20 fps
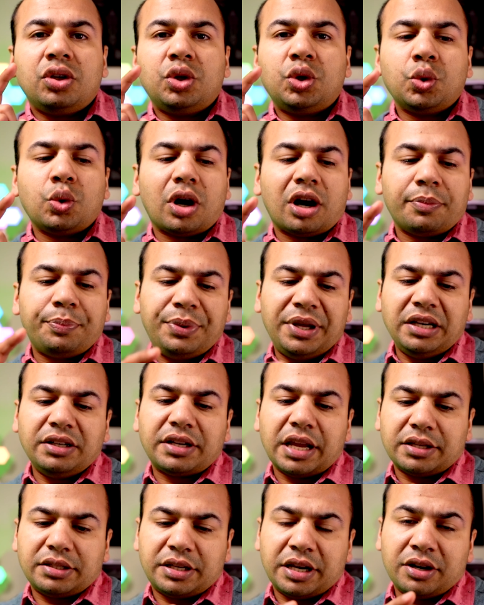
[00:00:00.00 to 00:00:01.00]
You are being
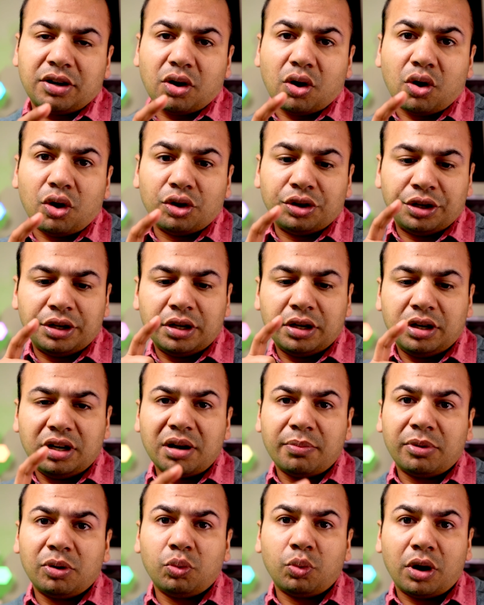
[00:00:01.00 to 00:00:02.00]
tested on,
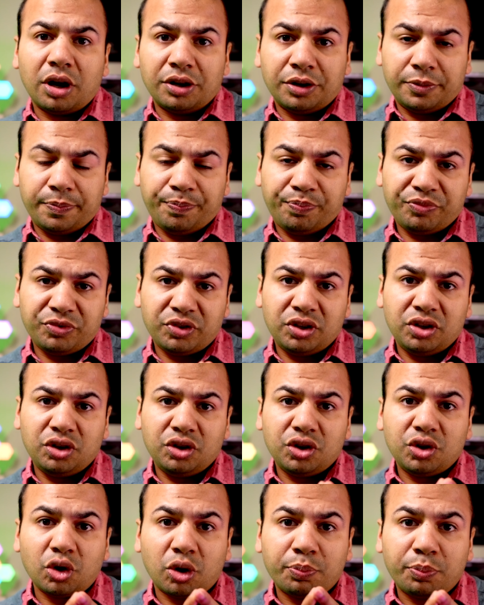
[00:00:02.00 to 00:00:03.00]
number 1,
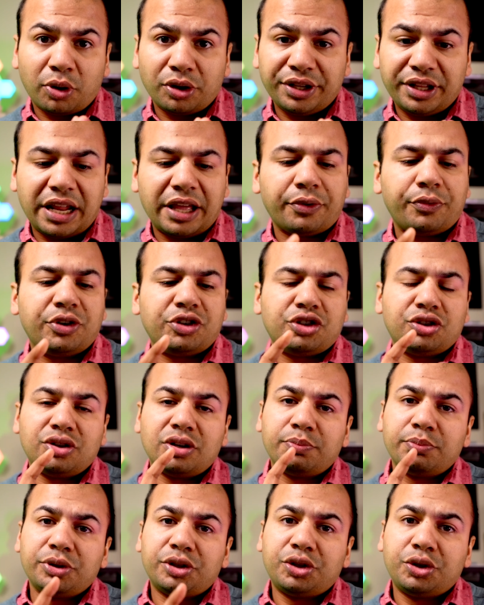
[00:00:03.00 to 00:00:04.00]
your body language,
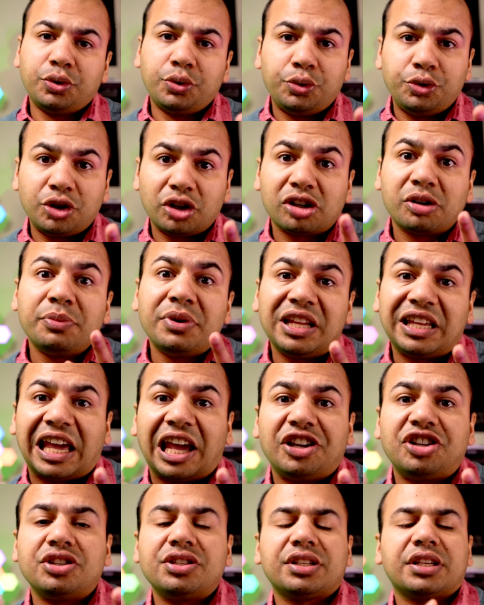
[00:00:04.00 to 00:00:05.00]
number 2, your
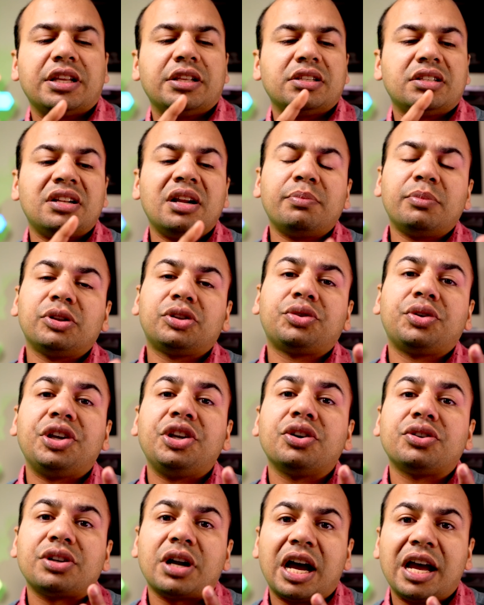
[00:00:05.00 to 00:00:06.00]
communication skills, number 3,
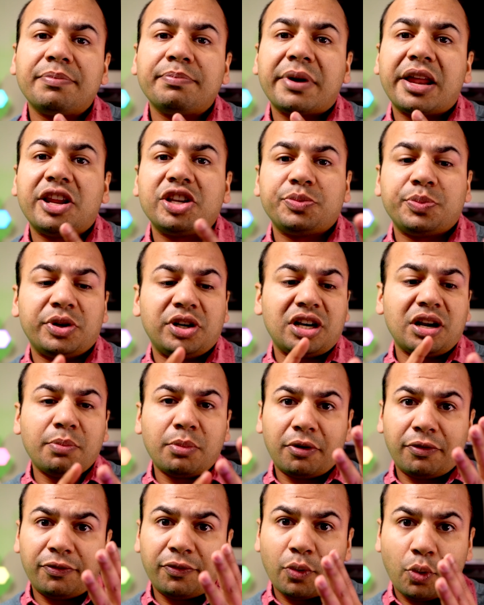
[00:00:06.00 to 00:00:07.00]
your time management,
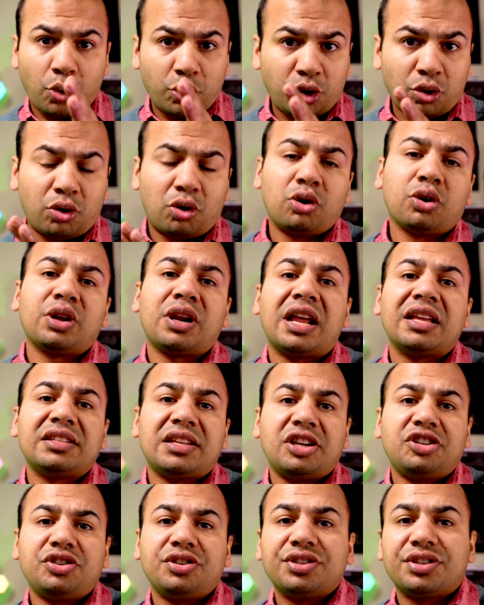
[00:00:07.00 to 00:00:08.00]
number 4, your
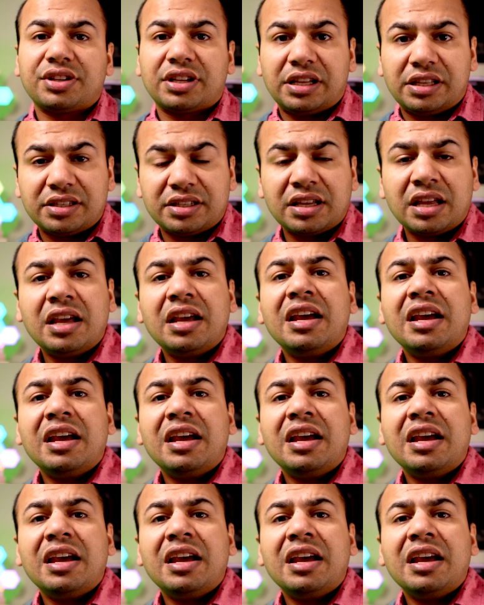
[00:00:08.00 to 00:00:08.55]
organization skills,